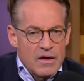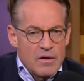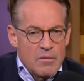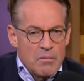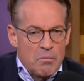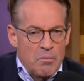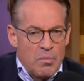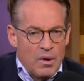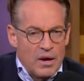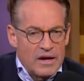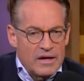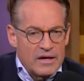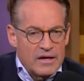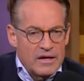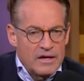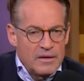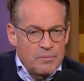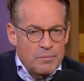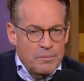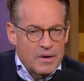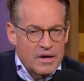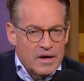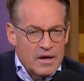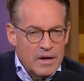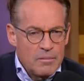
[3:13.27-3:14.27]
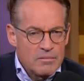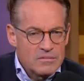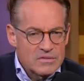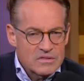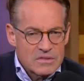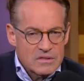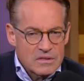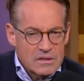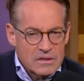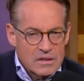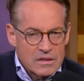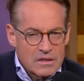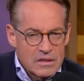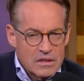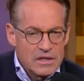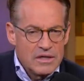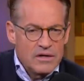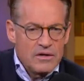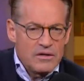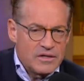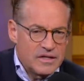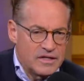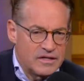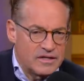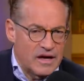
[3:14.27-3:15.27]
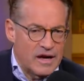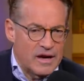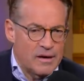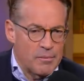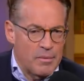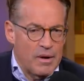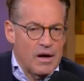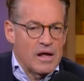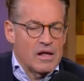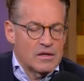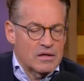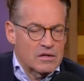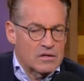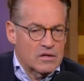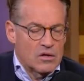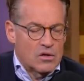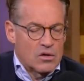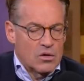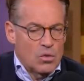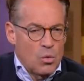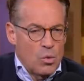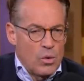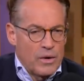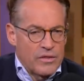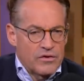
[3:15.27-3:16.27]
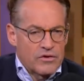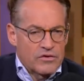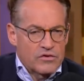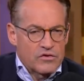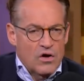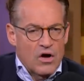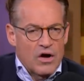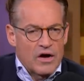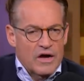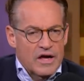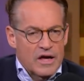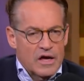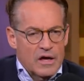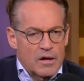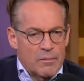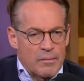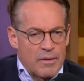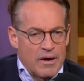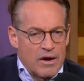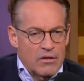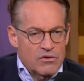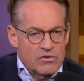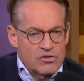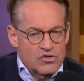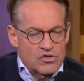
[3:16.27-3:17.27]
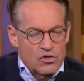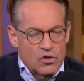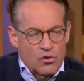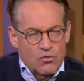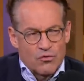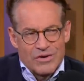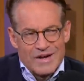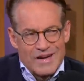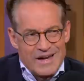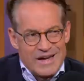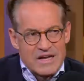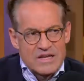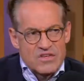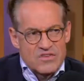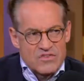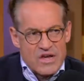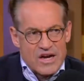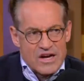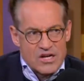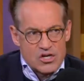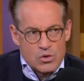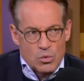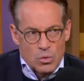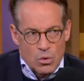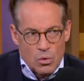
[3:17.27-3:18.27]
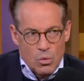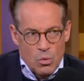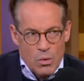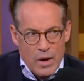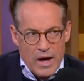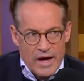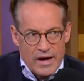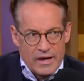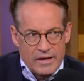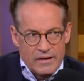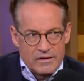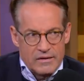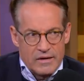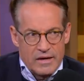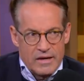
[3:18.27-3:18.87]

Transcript: But it becomes clearly diabolical when they're talking about children in a sexual way.